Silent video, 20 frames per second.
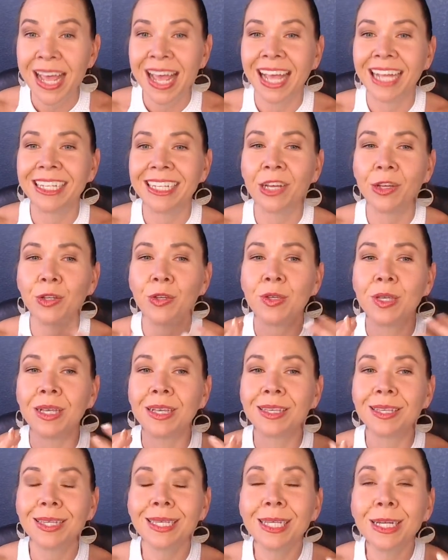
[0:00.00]
until you can
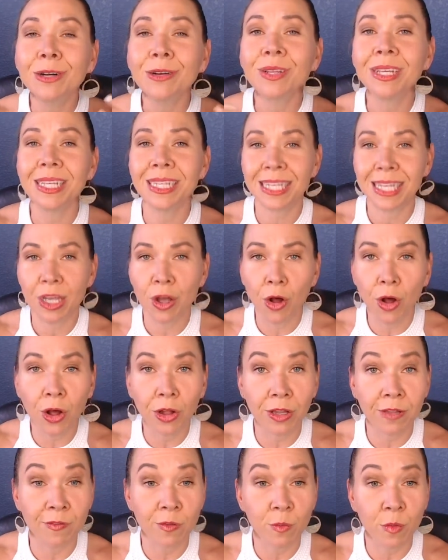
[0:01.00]
clearly see
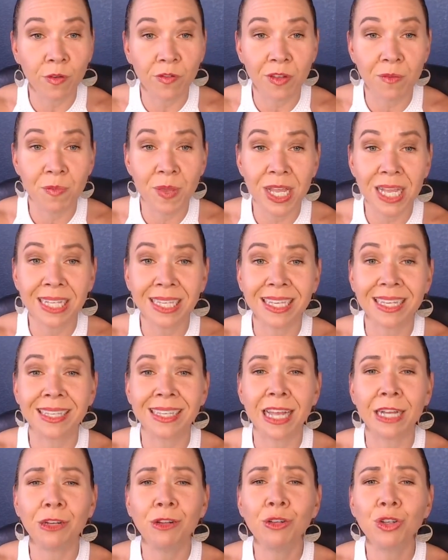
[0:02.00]
all of the moving pieces
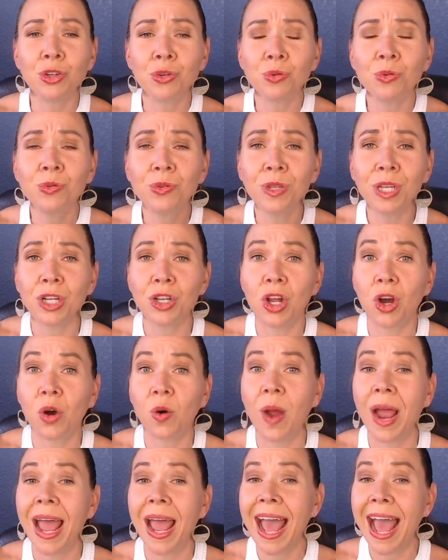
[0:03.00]
and you truly know